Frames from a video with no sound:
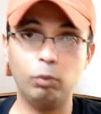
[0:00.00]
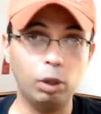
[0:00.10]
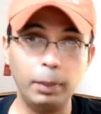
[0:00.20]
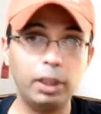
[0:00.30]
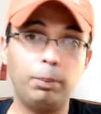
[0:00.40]

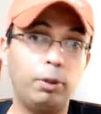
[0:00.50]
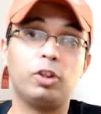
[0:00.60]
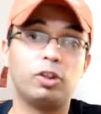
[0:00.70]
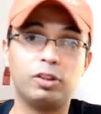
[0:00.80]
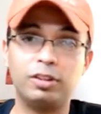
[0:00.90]
make the
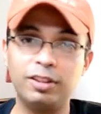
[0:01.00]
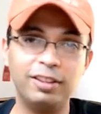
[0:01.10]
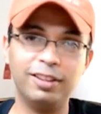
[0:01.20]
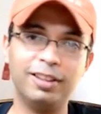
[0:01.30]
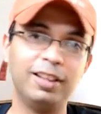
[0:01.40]

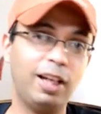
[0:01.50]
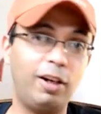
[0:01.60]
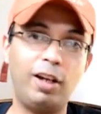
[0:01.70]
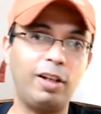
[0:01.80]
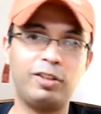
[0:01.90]
purchase. I
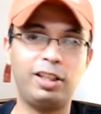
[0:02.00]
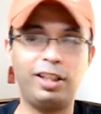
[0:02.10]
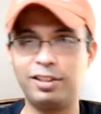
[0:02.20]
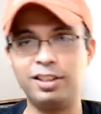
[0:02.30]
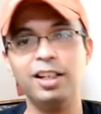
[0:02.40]
don't know how to say
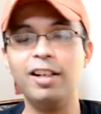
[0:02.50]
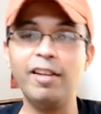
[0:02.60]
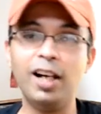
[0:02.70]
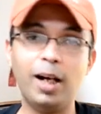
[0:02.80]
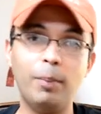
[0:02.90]
this.
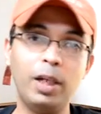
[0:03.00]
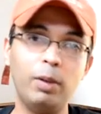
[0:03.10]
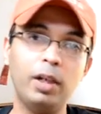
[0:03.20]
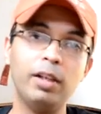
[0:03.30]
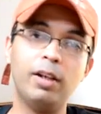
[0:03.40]

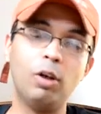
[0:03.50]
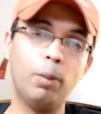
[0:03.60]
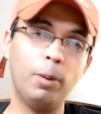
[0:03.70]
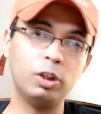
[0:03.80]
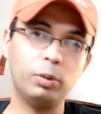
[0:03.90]
Anyway,
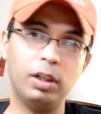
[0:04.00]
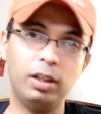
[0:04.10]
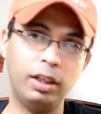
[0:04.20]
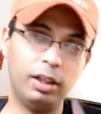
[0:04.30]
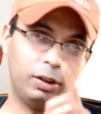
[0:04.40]
hope all is
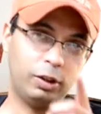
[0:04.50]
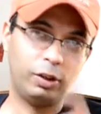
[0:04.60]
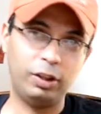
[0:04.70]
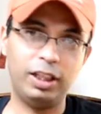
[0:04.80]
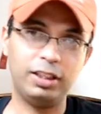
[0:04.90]
well, and I'll
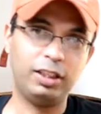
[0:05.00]
talk to you guys